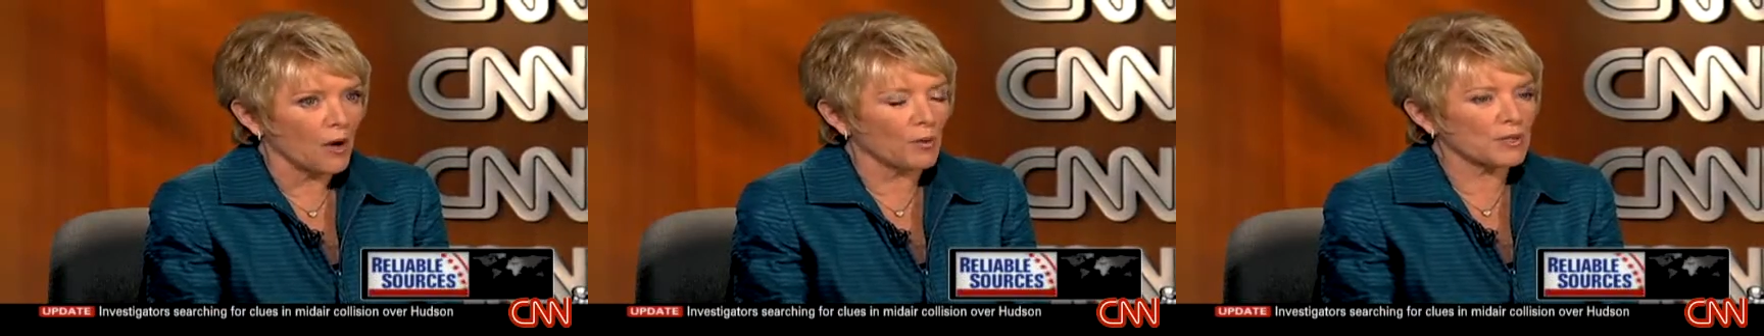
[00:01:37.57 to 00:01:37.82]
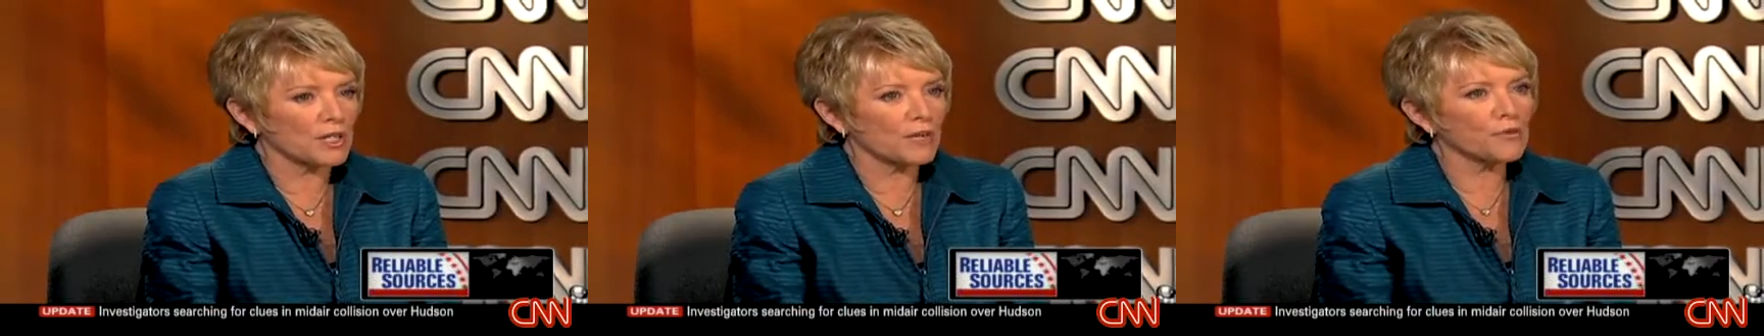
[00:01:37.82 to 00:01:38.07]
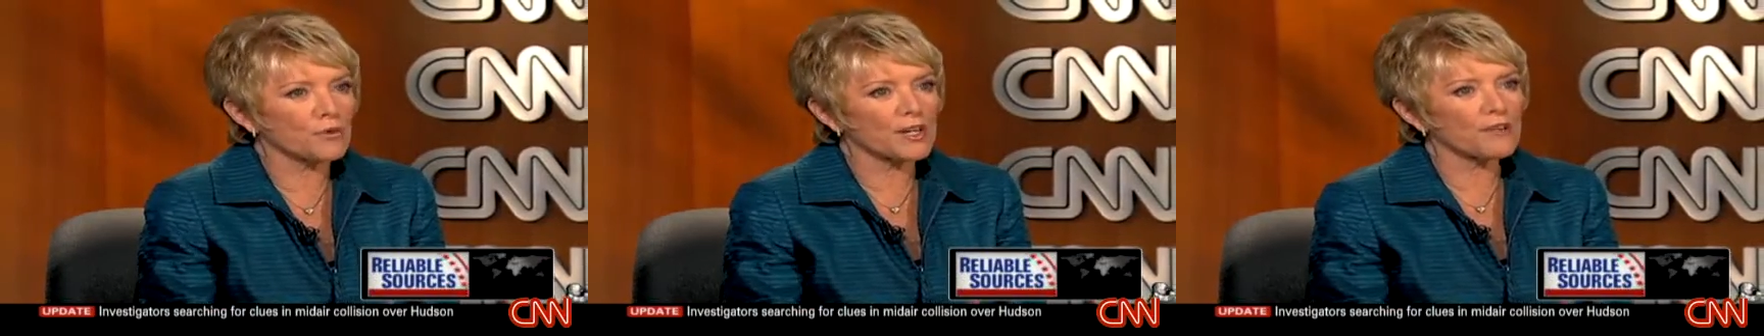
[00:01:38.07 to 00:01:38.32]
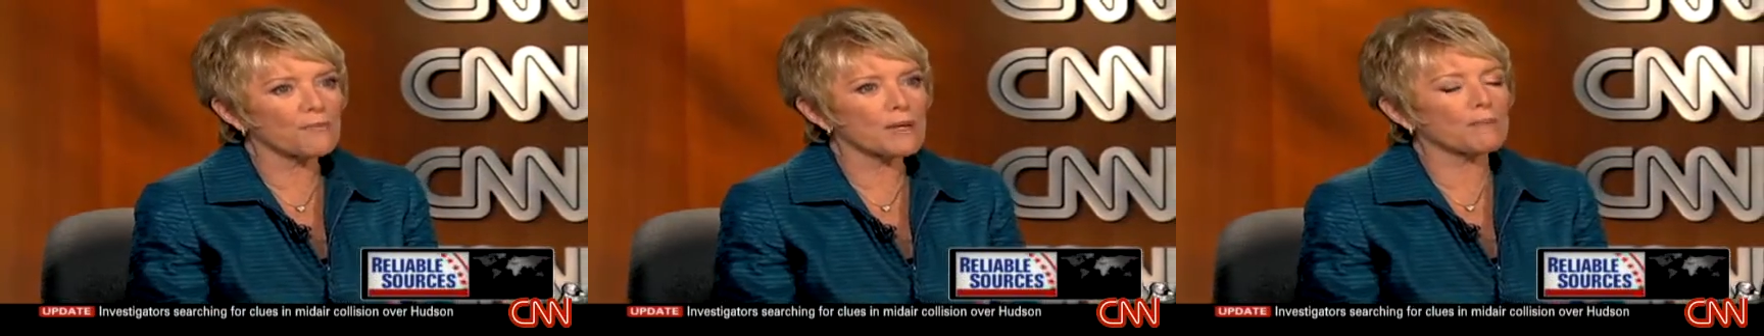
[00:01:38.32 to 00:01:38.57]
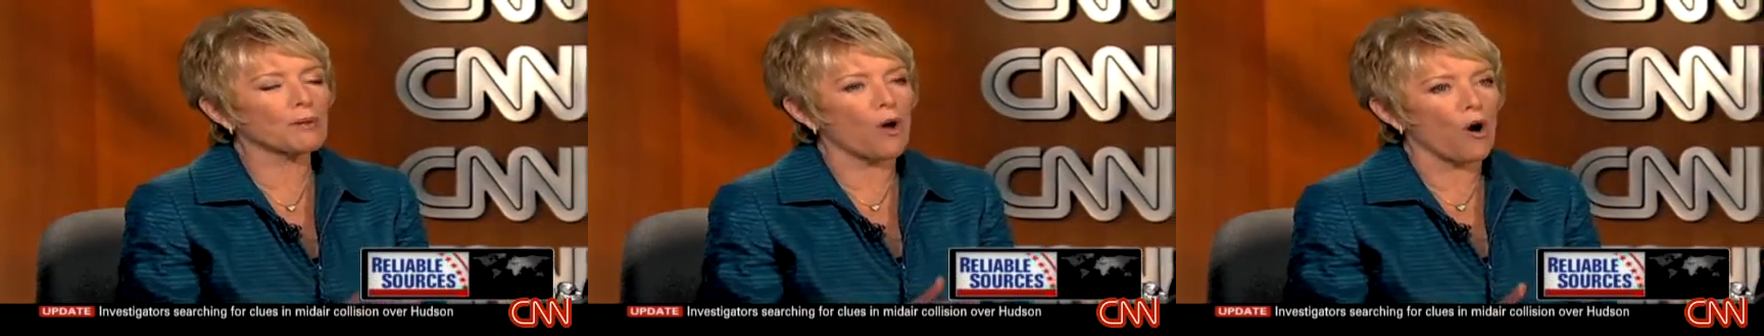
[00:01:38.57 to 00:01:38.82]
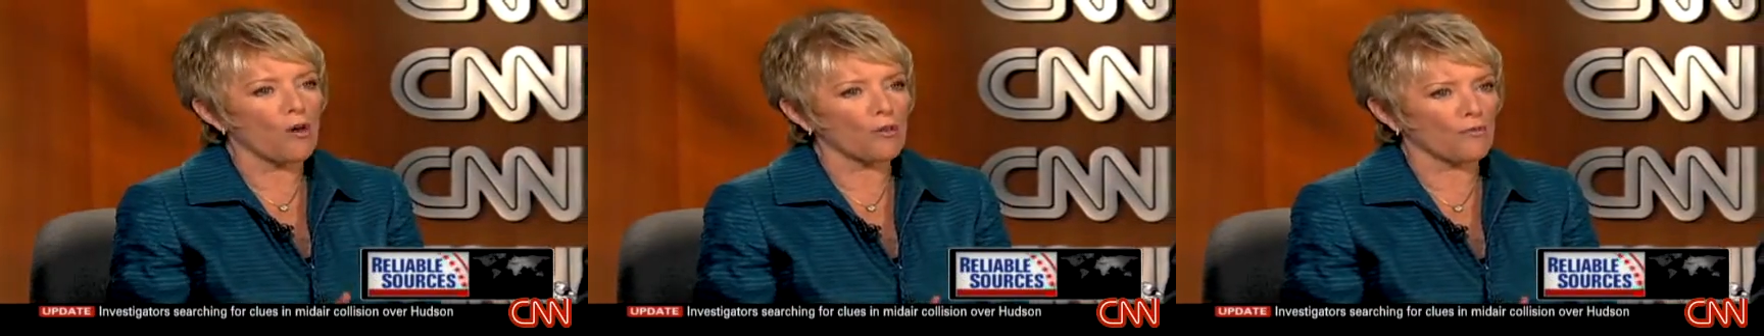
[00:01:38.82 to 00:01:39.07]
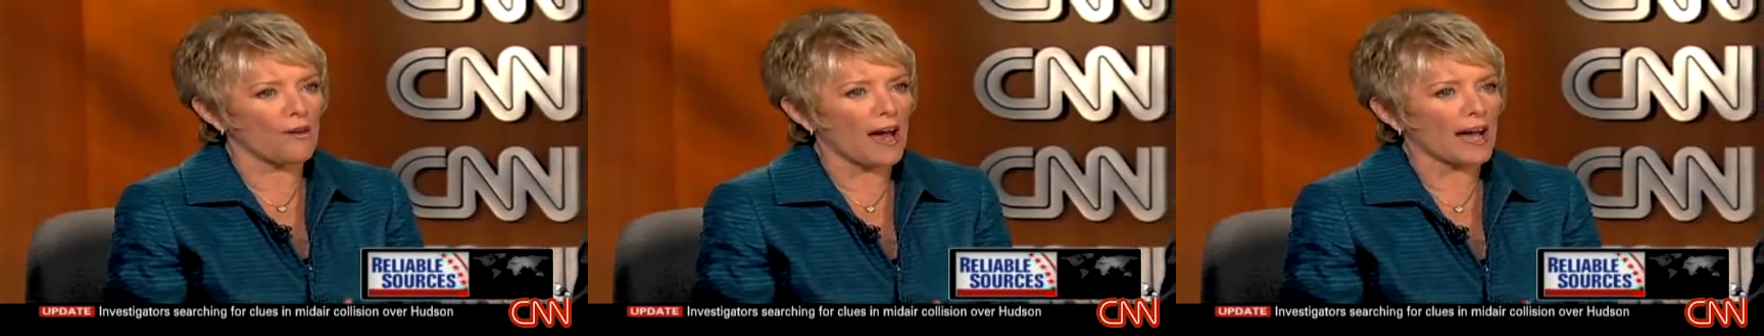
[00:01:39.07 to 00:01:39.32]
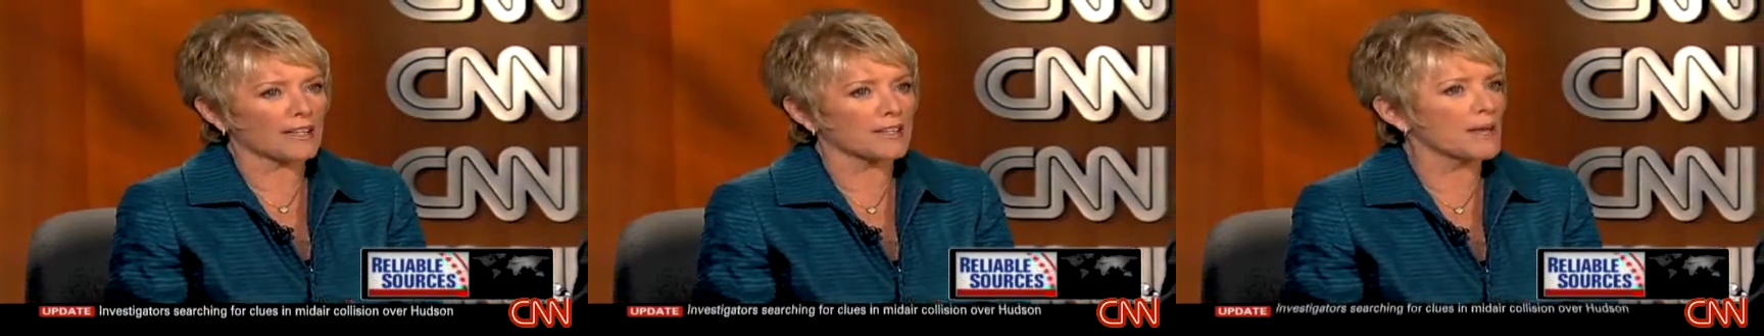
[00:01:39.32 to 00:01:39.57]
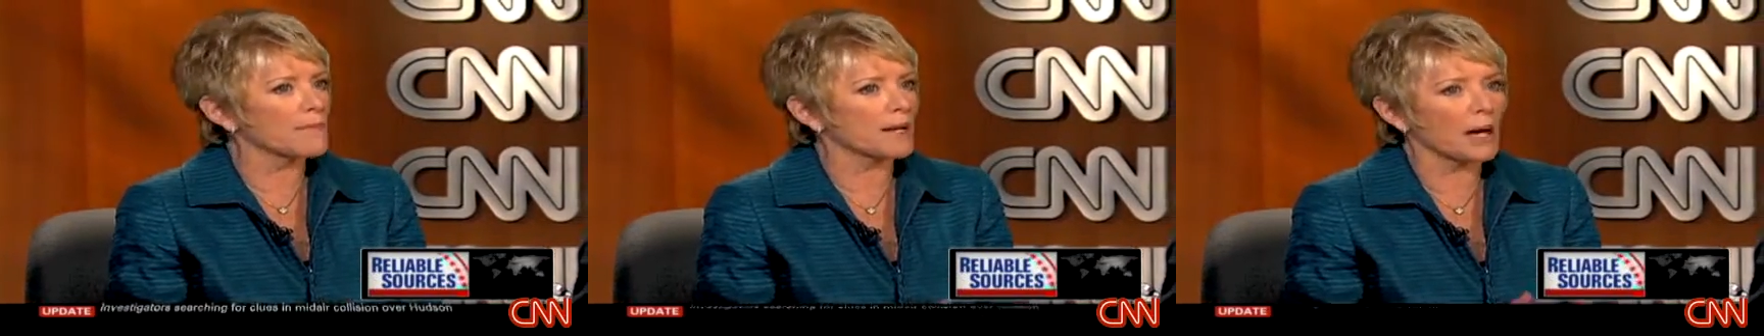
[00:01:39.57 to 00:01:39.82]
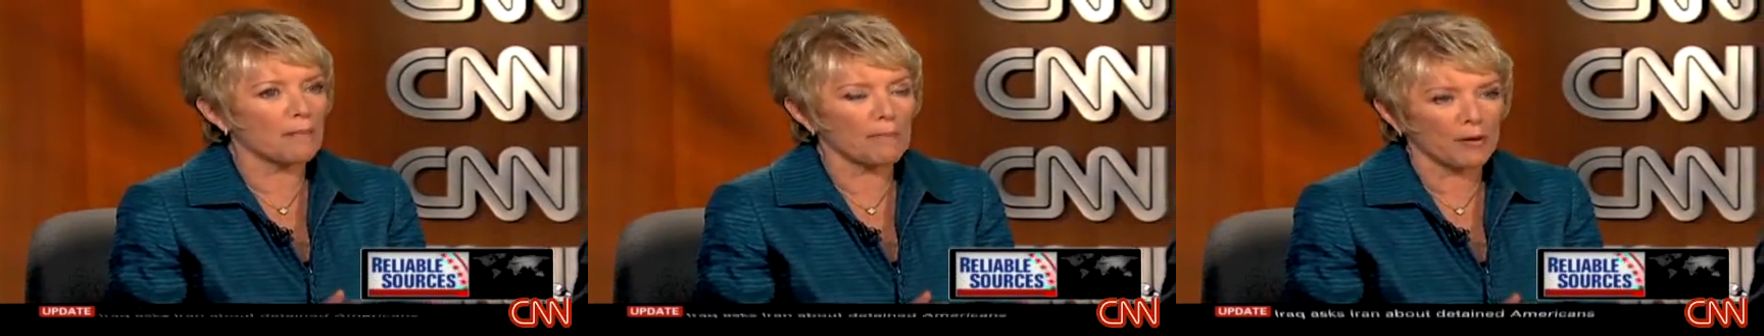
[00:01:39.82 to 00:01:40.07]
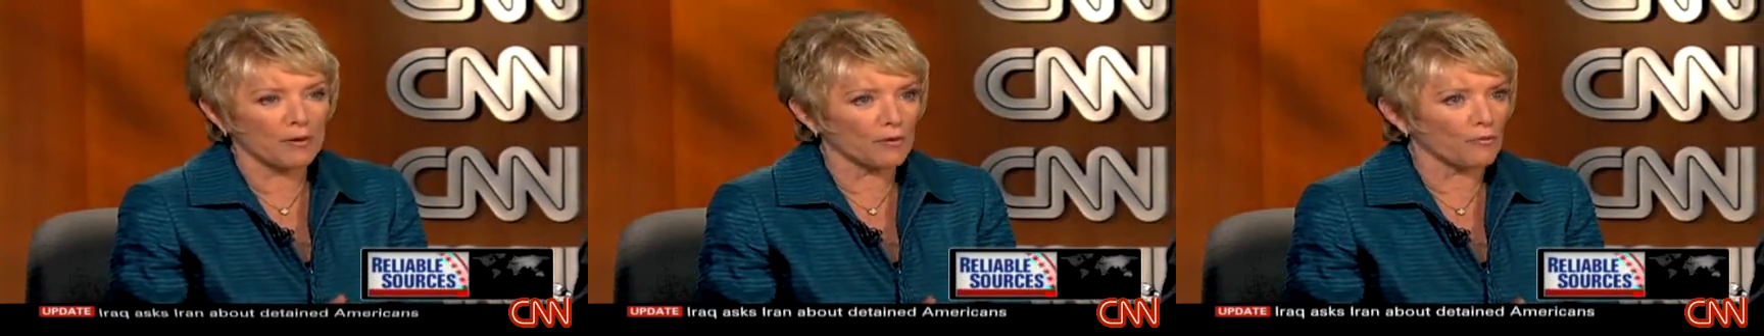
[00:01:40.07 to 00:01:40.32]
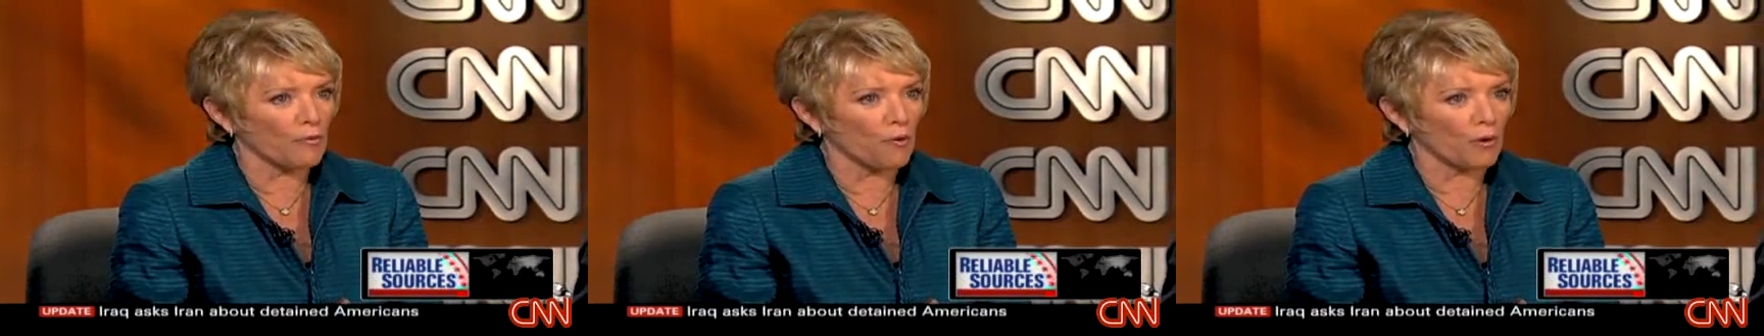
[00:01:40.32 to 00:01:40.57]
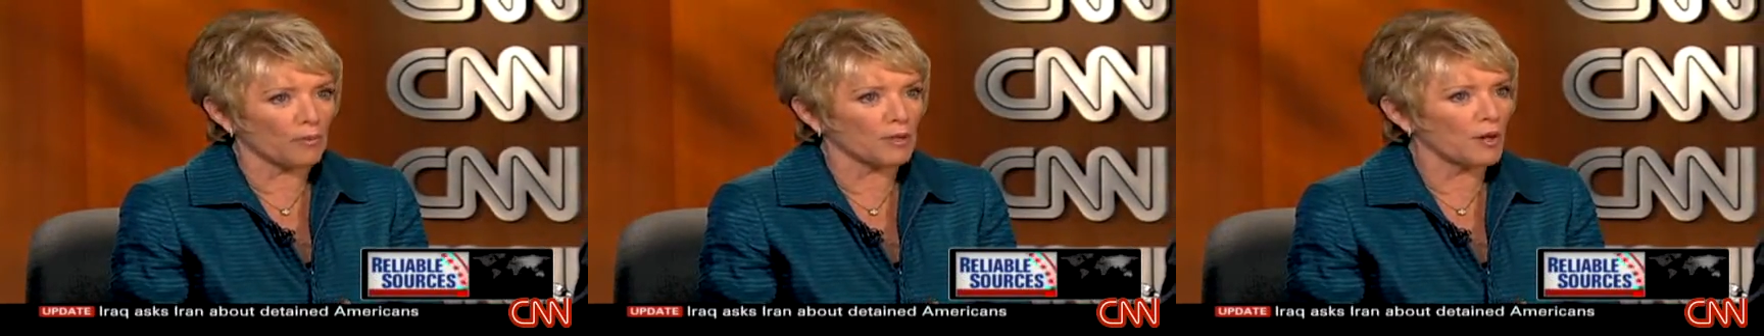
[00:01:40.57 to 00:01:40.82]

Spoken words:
was that if you give people all the facts, they become better informed.